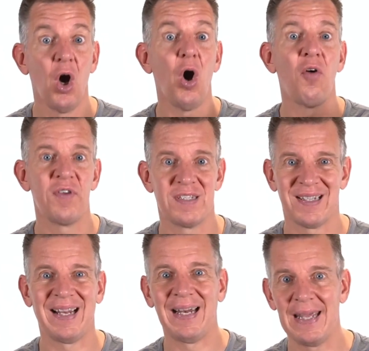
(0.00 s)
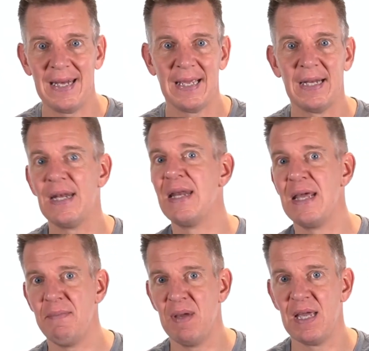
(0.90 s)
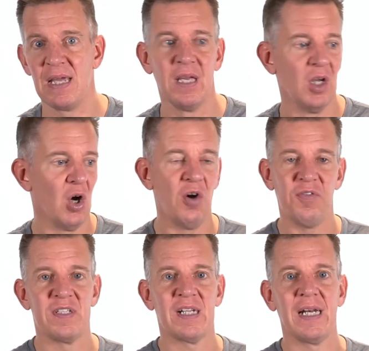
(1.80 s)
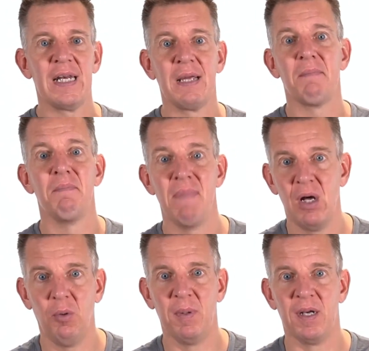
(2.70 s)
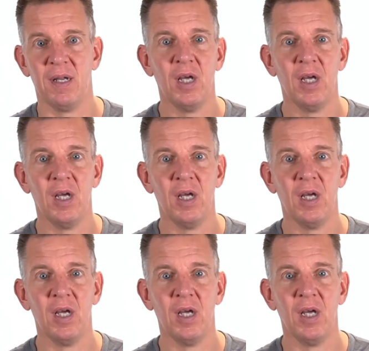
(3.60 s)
office cleaning near me, office cleaning Melbourne.